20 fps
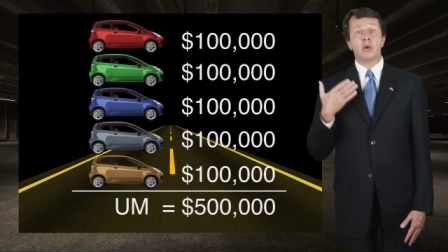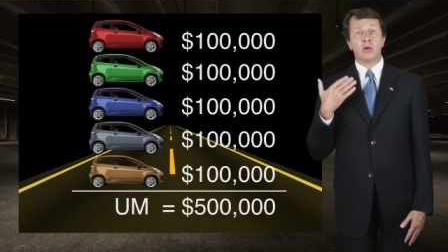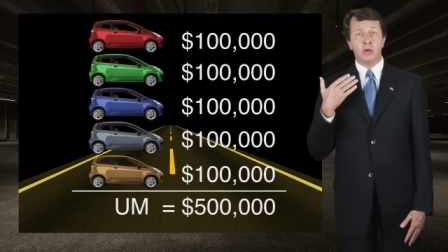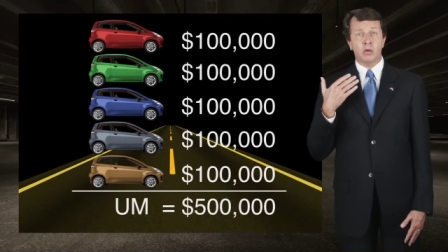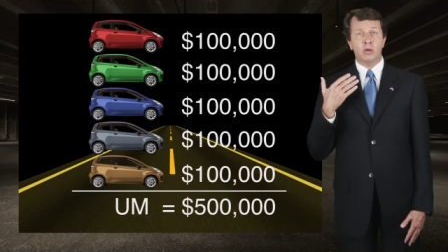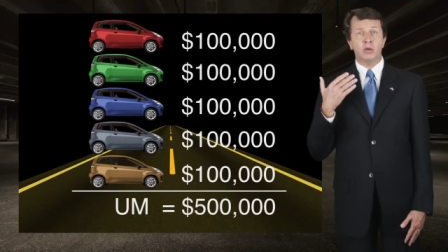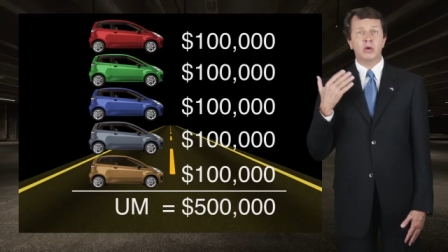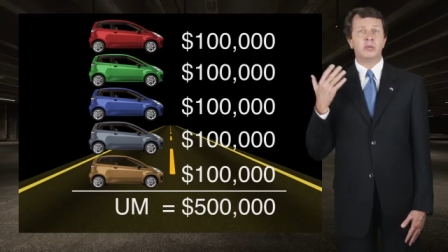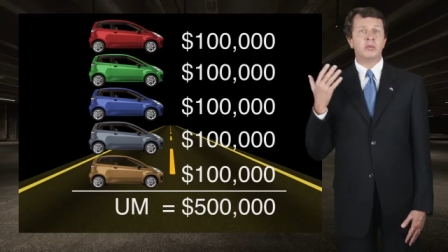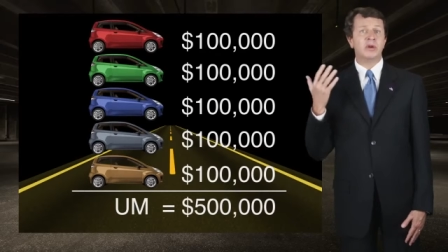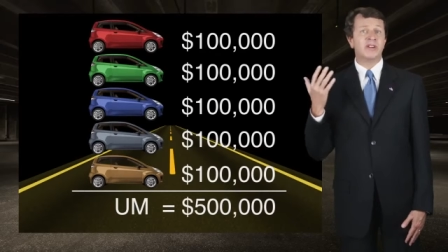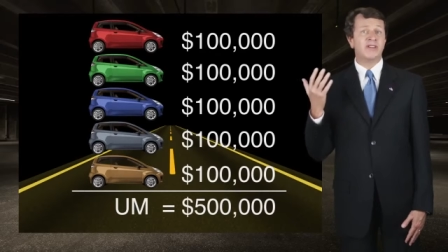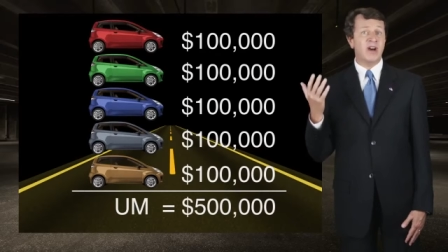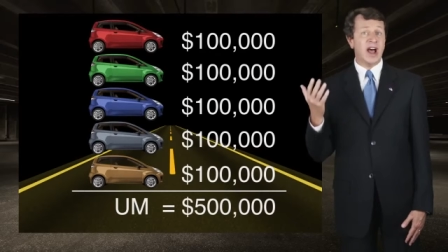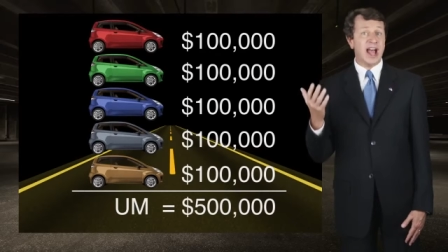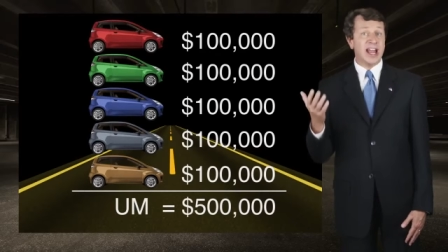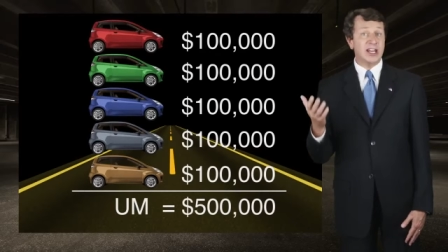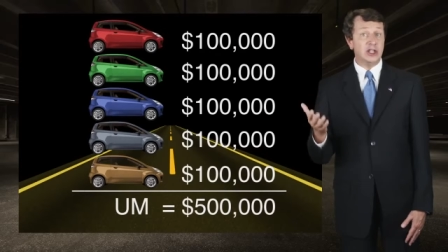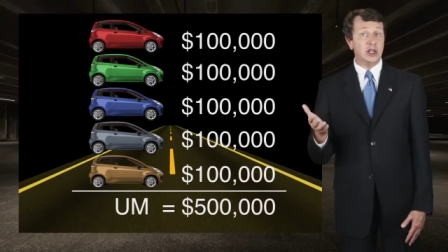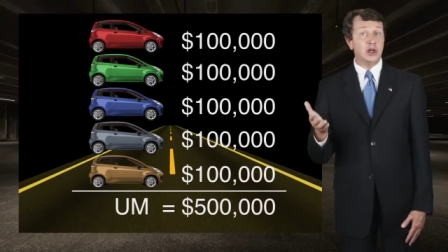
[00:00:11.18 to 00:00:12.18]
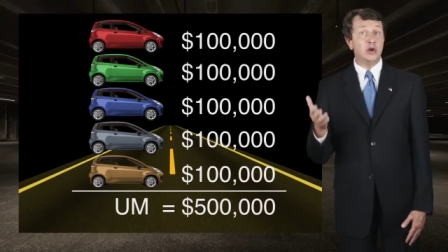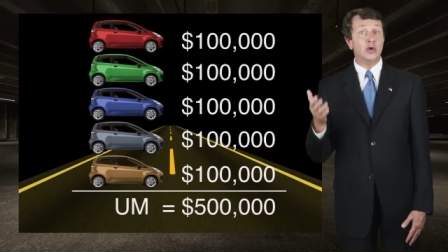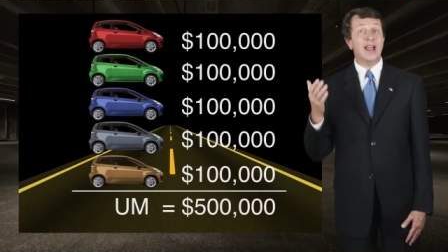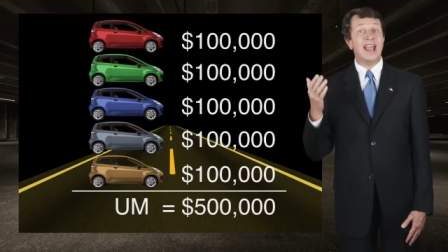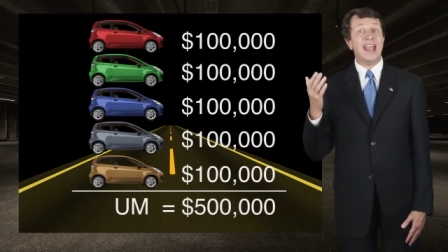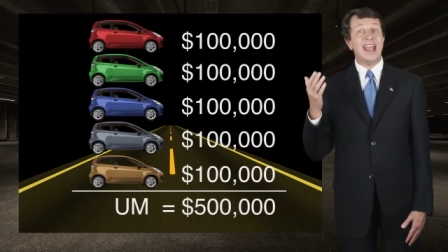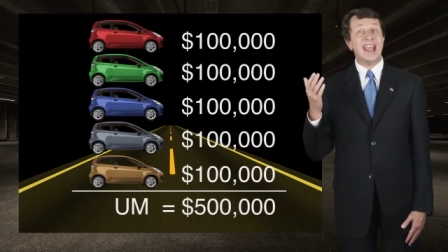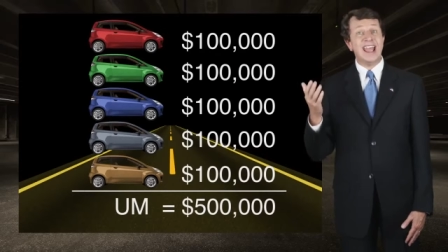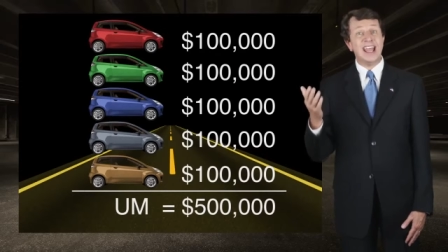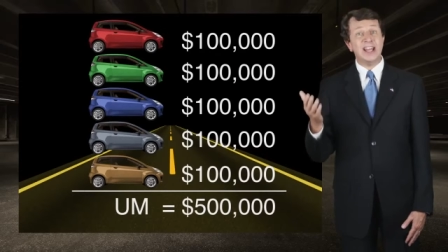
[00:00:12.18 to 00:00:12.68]
will provide
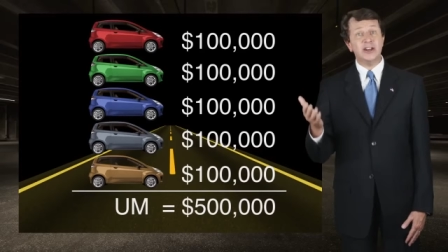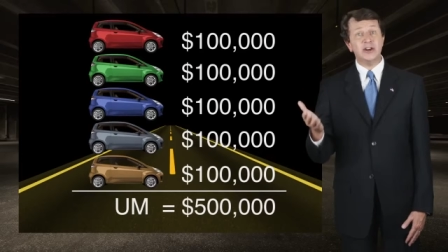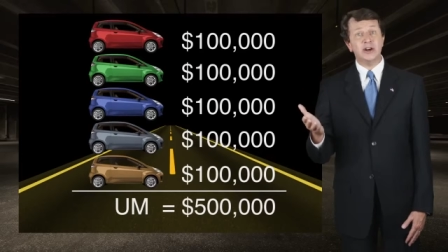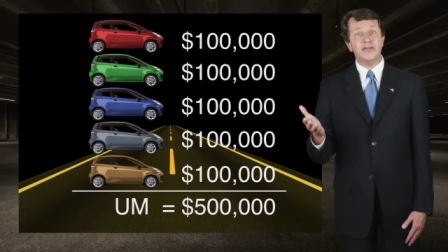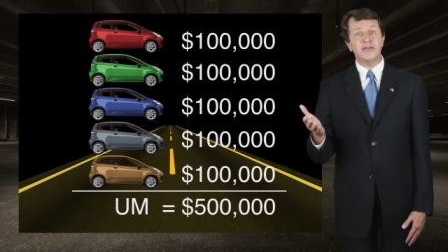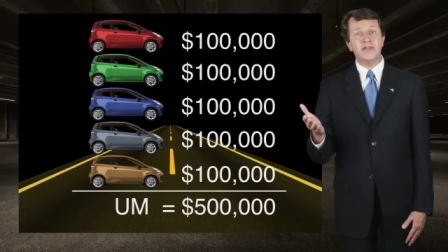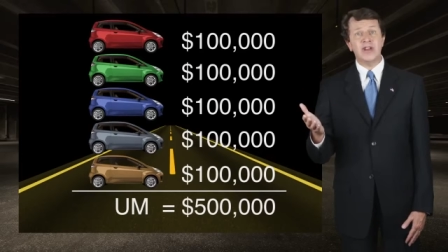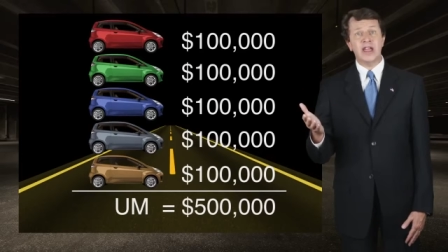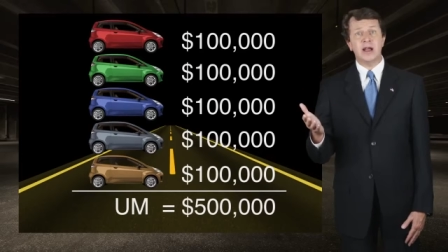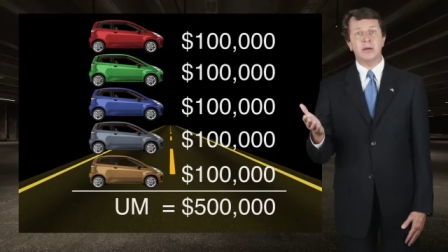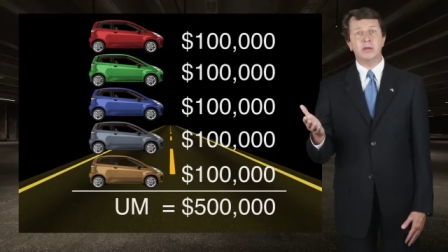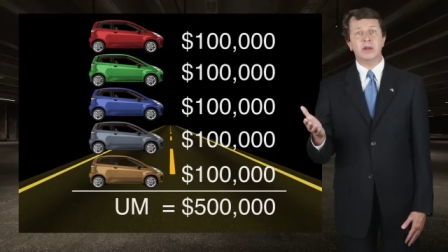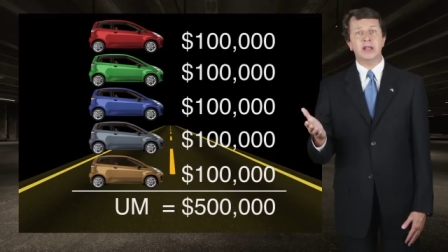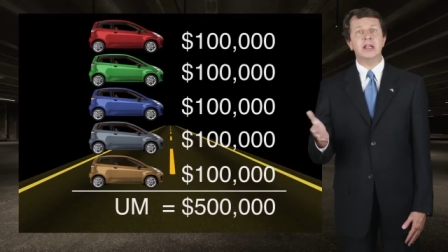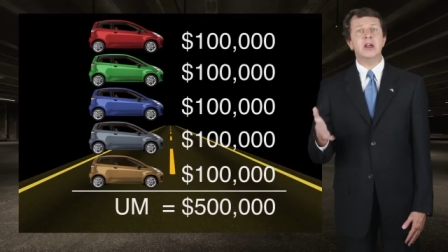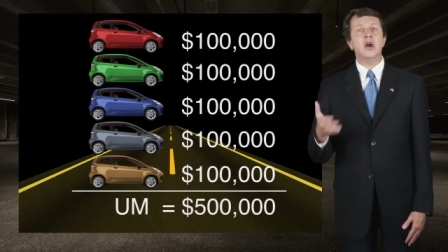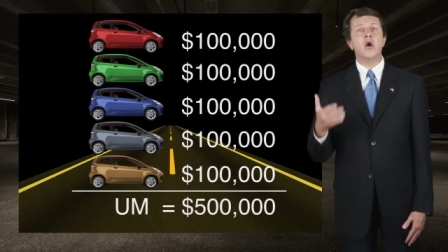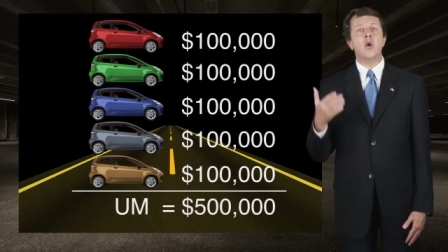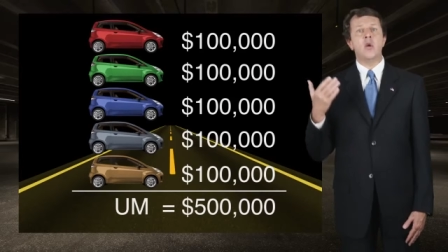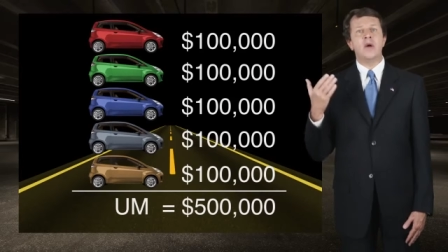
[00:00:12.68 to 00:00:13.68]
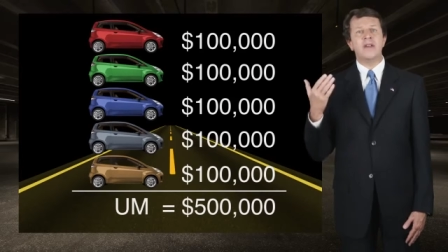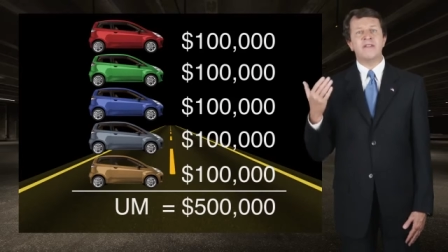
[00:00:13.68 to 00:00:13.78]
you and your family